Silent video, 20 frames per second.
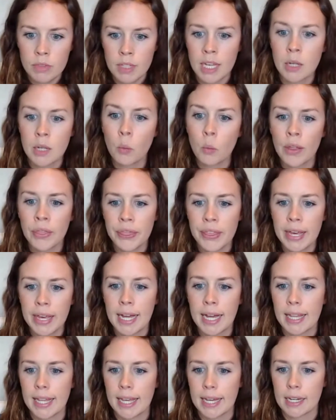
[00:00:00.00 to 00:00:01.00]
And one thing
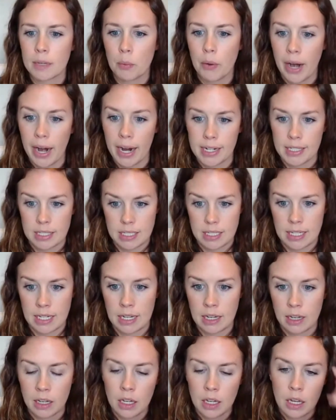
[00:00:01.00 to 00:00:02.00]
I like
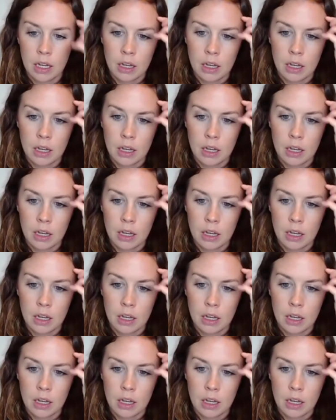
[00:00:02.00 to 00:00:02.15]
practicing